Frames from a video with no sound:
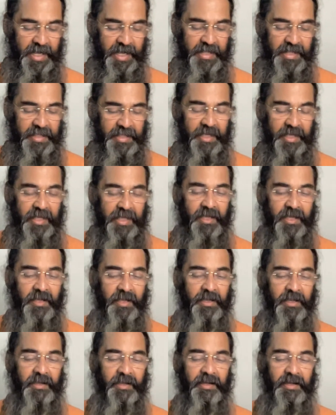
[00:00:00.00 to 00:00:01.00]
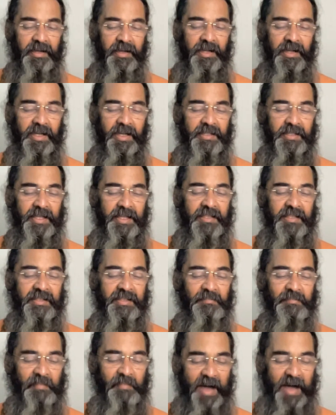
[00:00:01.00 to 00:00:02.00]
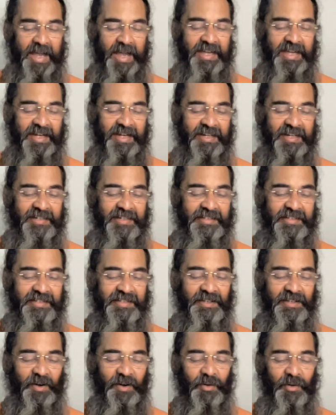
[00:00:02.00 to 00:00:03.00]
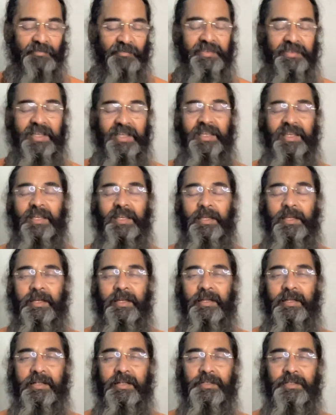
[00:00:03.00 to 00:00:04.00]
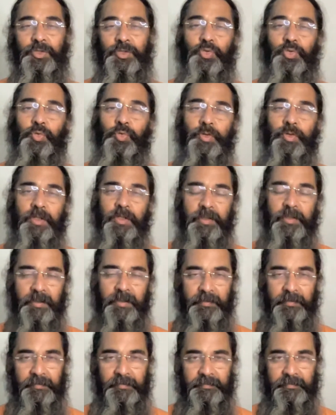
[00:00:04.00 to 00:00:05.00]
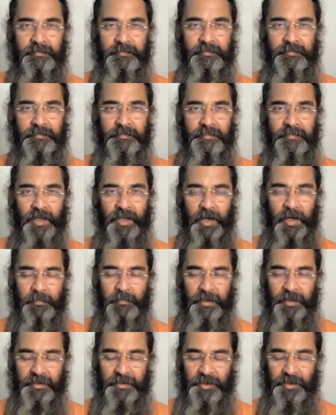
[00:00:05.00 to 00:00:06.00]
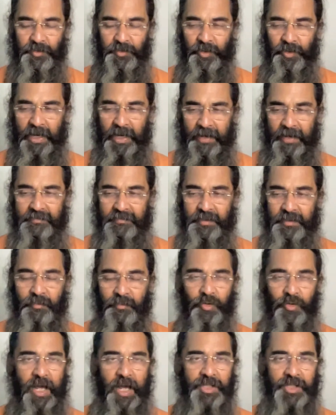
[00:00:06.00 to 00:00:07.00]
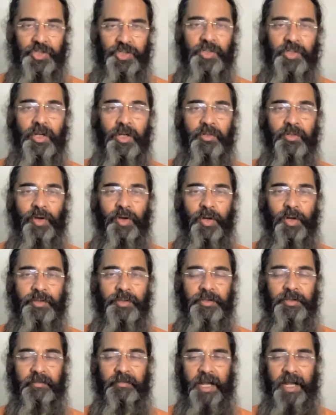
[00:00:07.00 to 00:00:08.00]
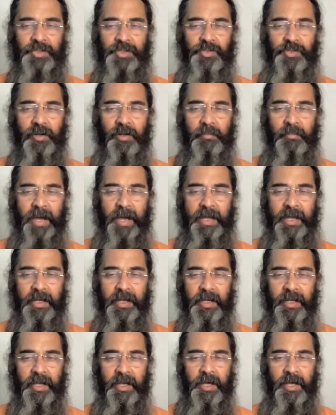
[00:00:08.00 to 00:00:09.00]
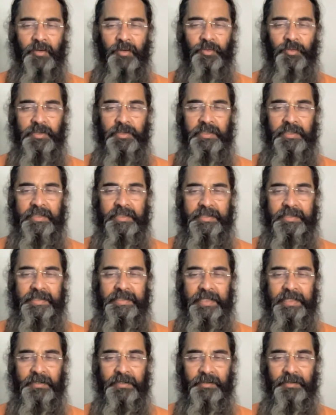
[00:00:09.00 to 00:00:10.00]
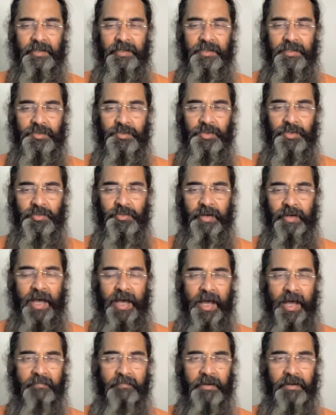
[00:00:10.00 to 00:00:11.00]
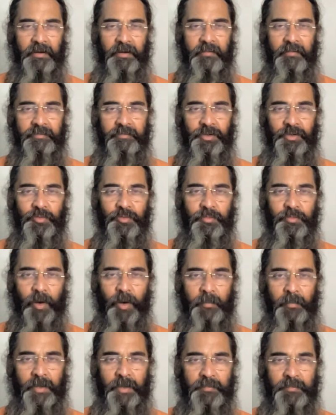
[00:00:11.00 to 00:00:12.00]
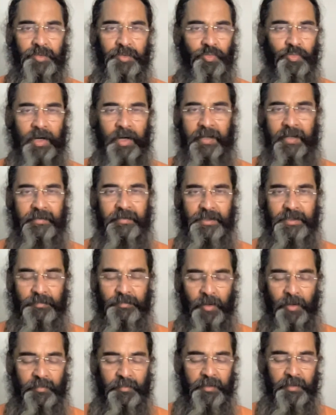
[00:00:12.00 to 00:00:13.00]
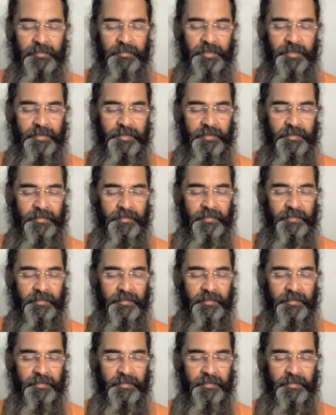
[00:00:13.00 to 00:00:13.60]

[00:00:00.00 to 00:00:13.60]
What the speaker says: in the mind of the student, or a person who will have some rational thoughts, a rational mind, who is listening to this. You will have a few problems. What are these problems?